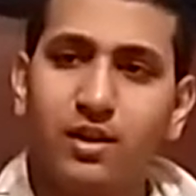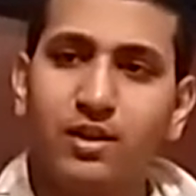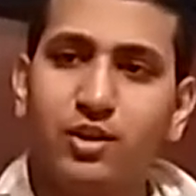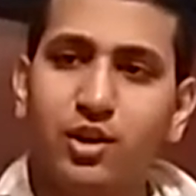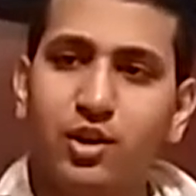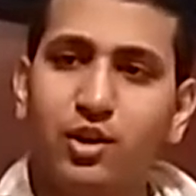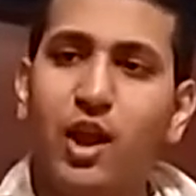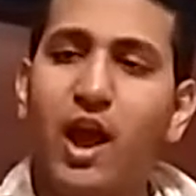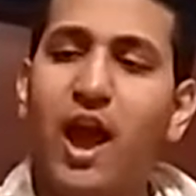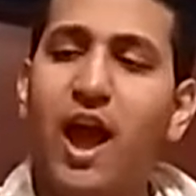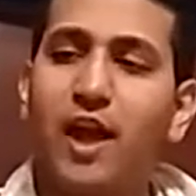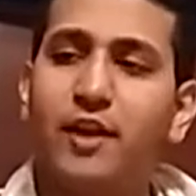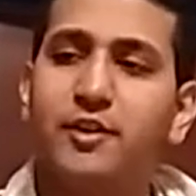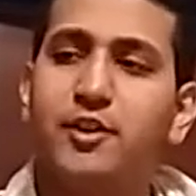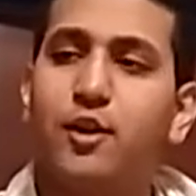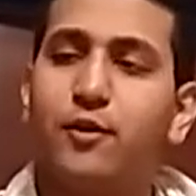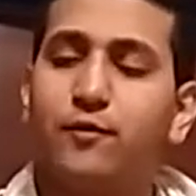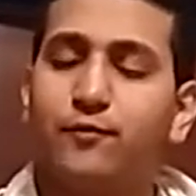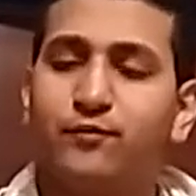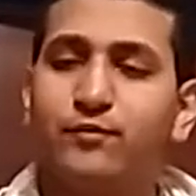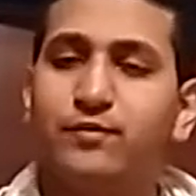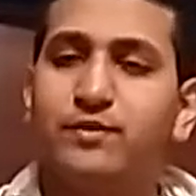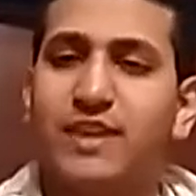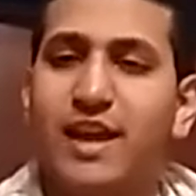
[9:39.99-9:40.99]
You know how
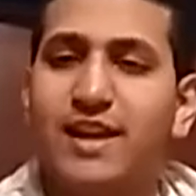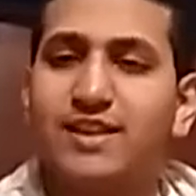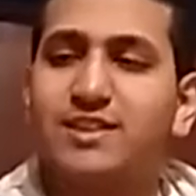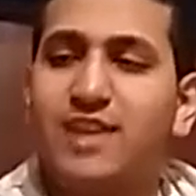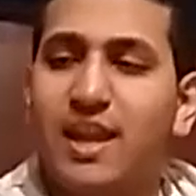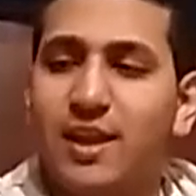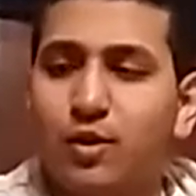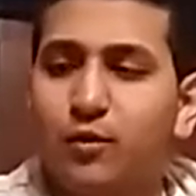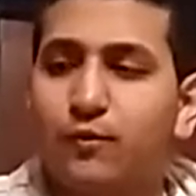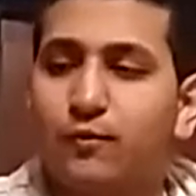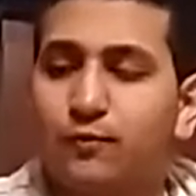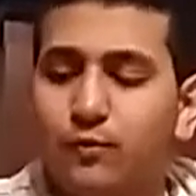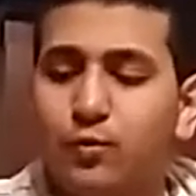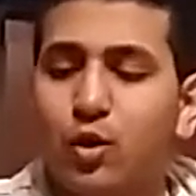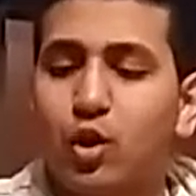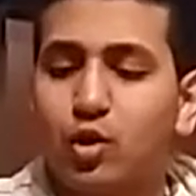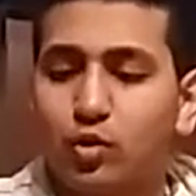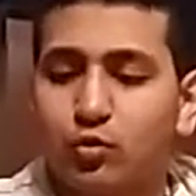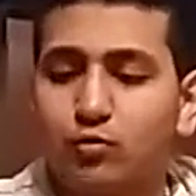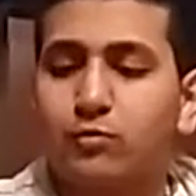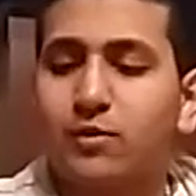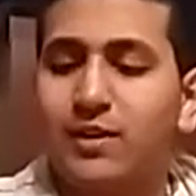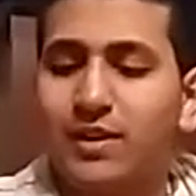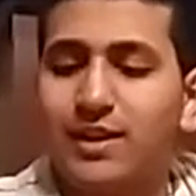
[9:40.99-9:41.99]

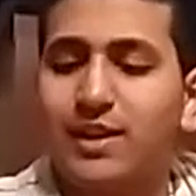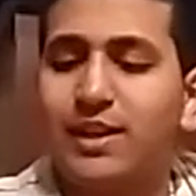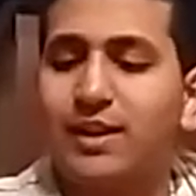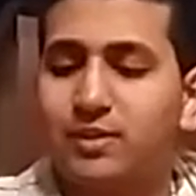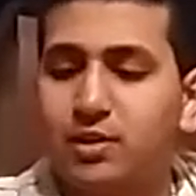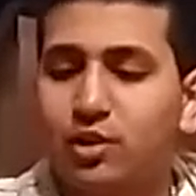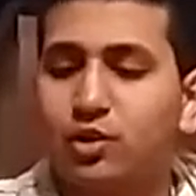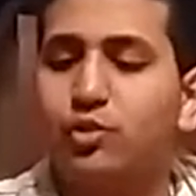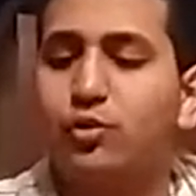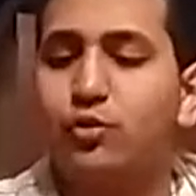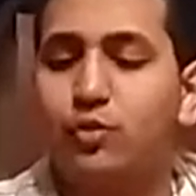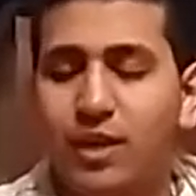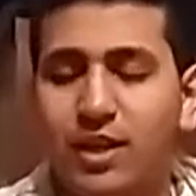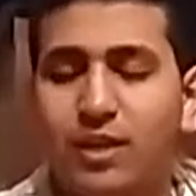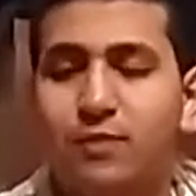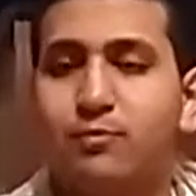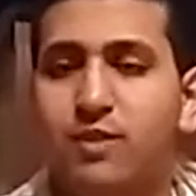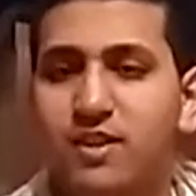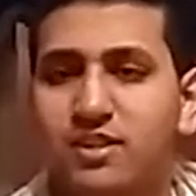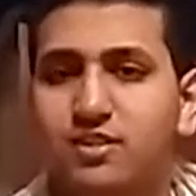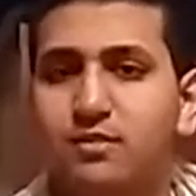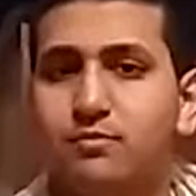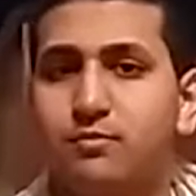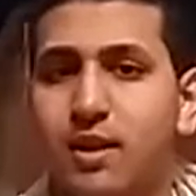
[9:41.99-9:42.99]
you're really diluting
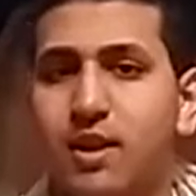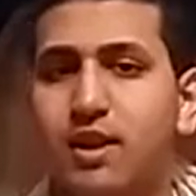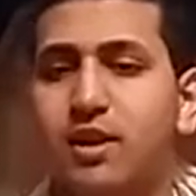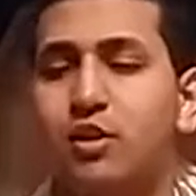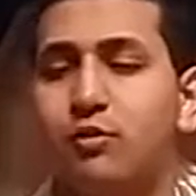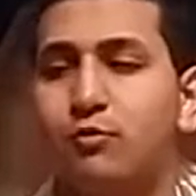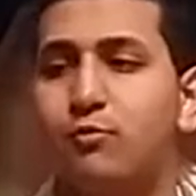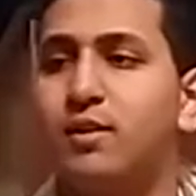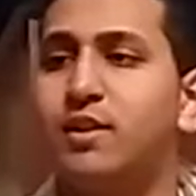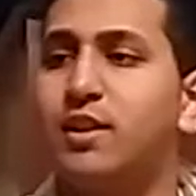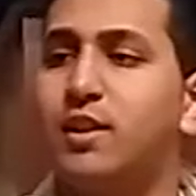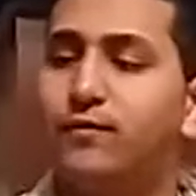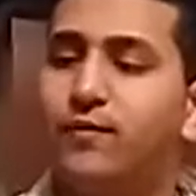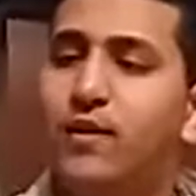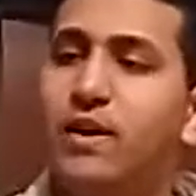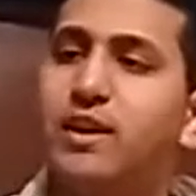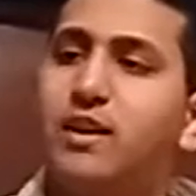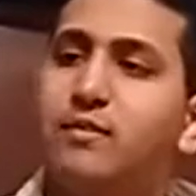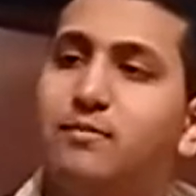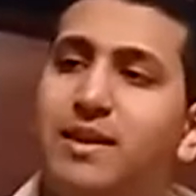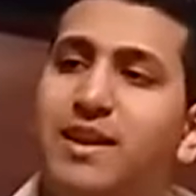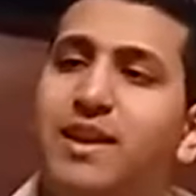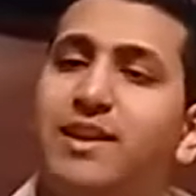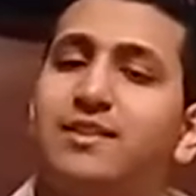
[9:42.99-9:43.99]
WrestleMania. You're really
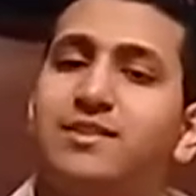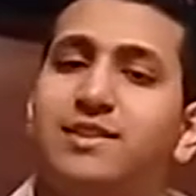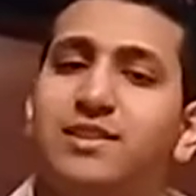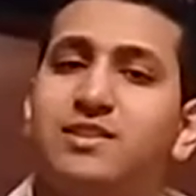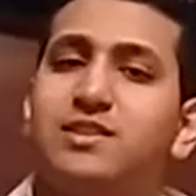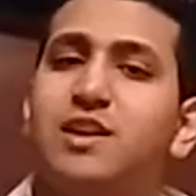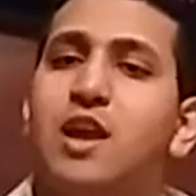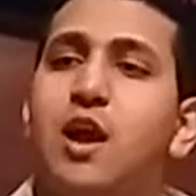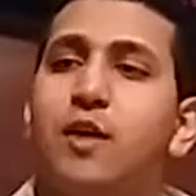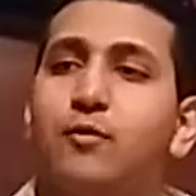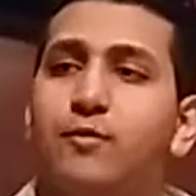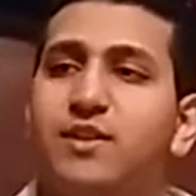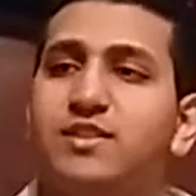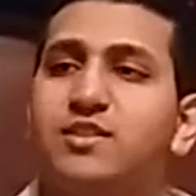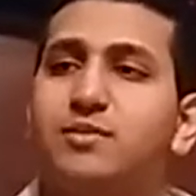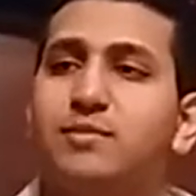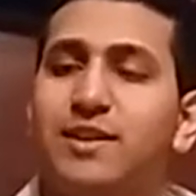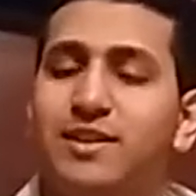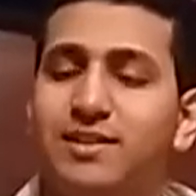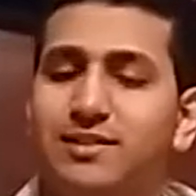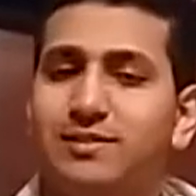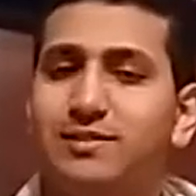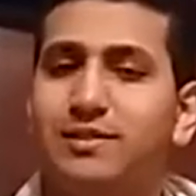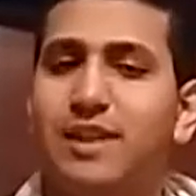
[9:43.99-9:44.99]
fucking making this
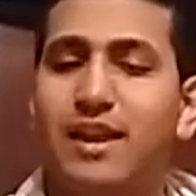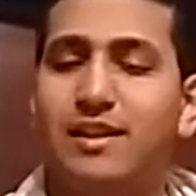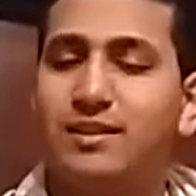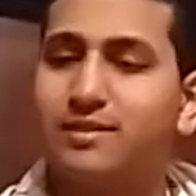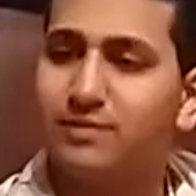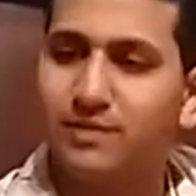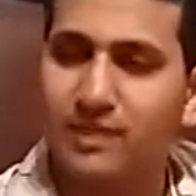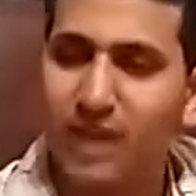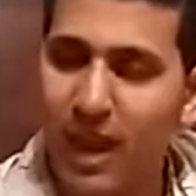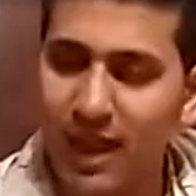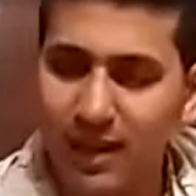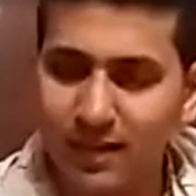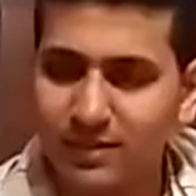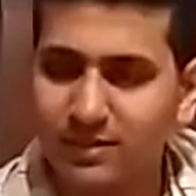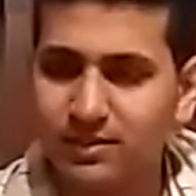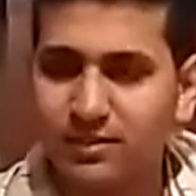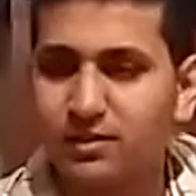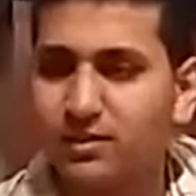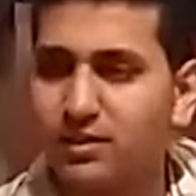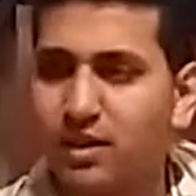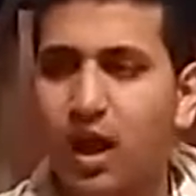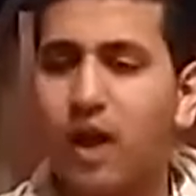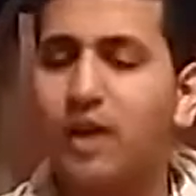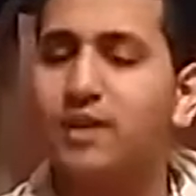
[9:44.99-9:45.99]
WrestleMania like
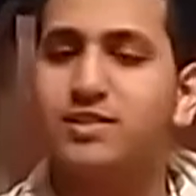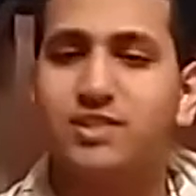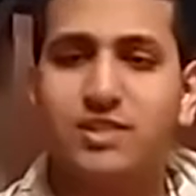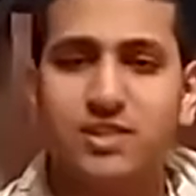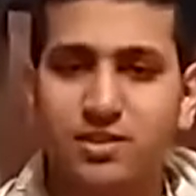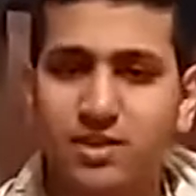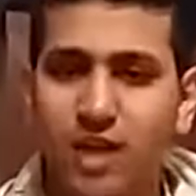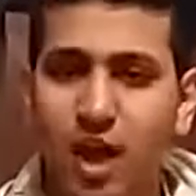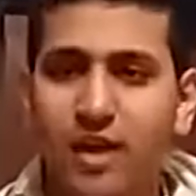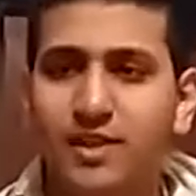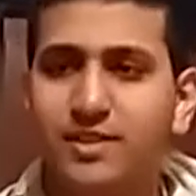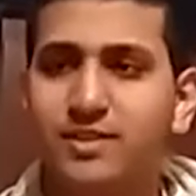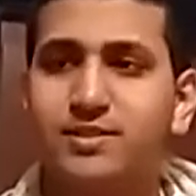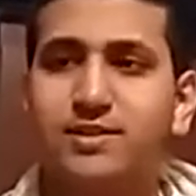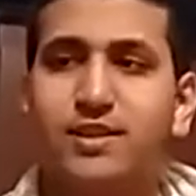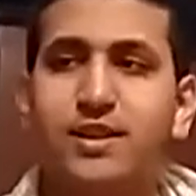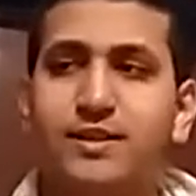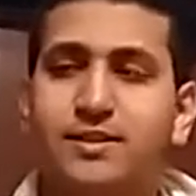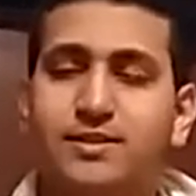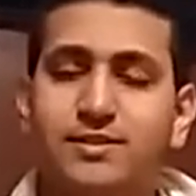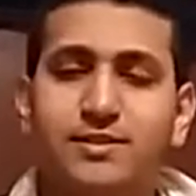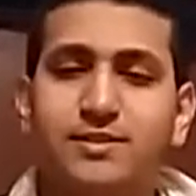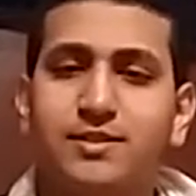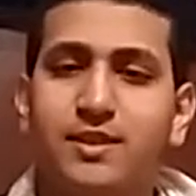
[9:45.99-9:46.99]
not just
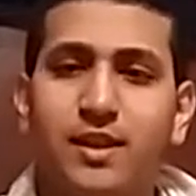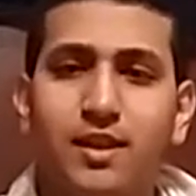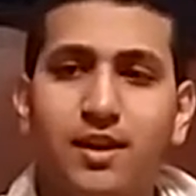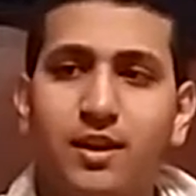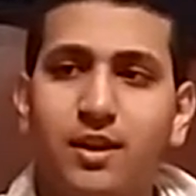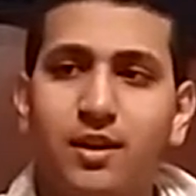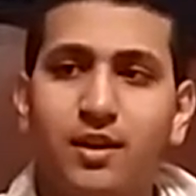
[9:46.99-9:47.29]
nonsense.